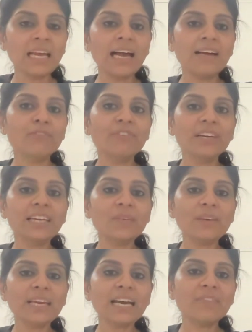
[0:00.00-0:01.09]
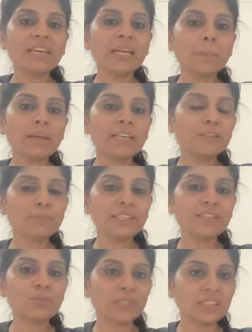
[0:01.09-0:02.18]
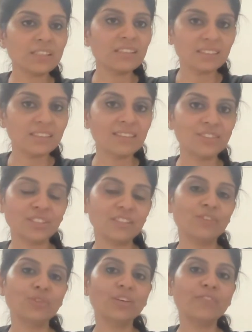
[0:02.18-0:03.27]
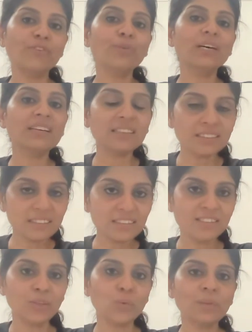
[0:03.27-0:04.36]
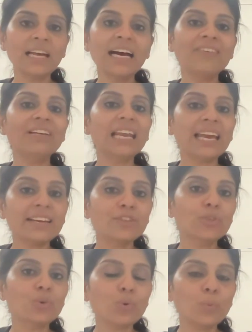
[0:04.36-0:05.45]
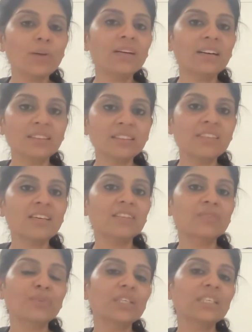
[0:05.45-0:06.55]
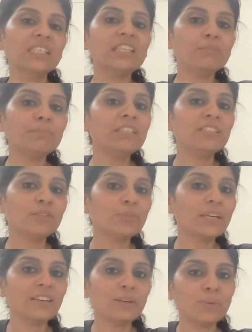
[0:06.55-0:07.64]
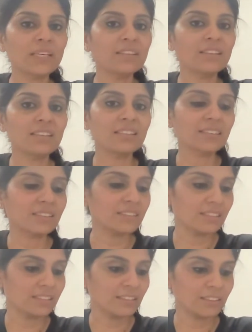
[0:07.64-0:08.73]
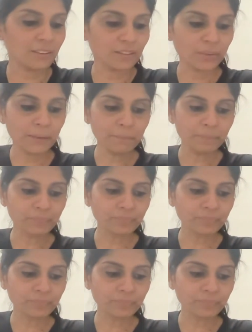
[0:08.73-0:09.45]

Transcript: And finally, we have an image based question discussion. So if you attend this, you will have an edge over others as far as NEET PG 2023 is concerned. Okay.